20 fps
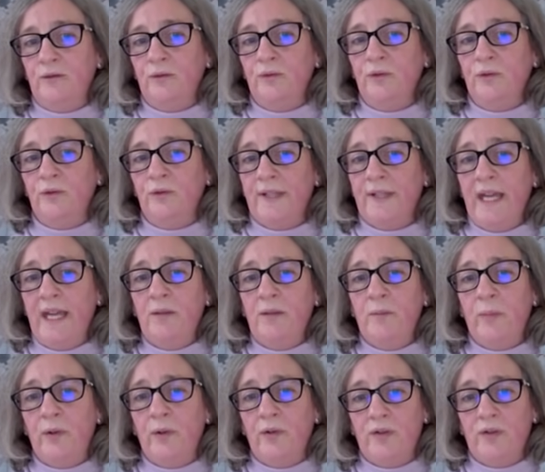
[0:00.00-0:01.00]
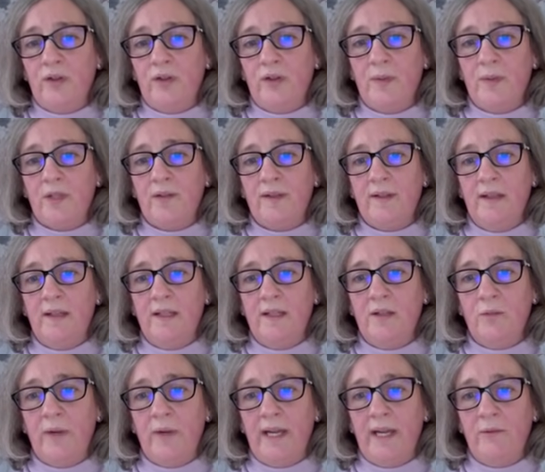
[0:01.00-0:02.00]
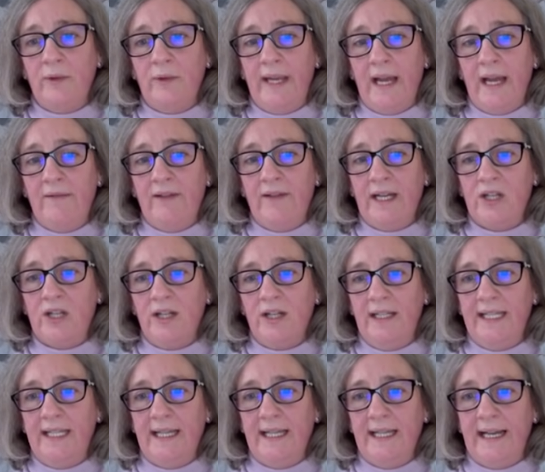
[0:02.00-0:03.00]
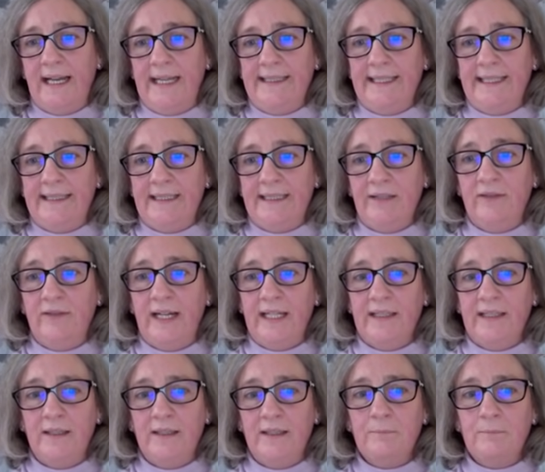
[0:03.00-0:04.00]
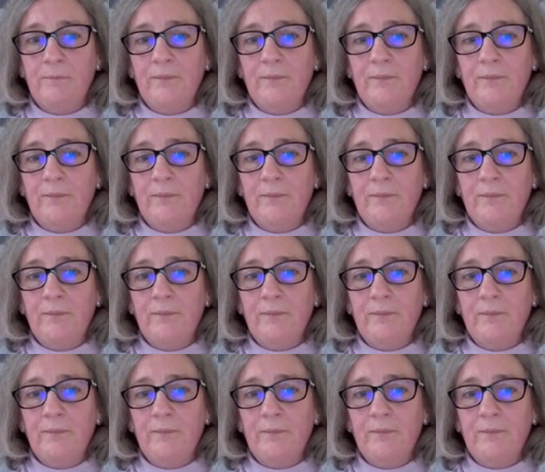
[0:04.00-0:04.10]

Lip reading: to those endpoint substances where we have actually identified